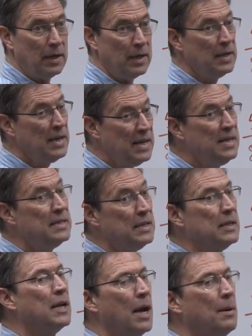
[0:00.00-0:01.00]
an
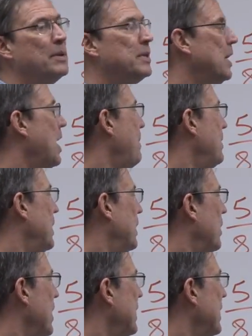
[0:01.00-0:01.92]
easy common denominator.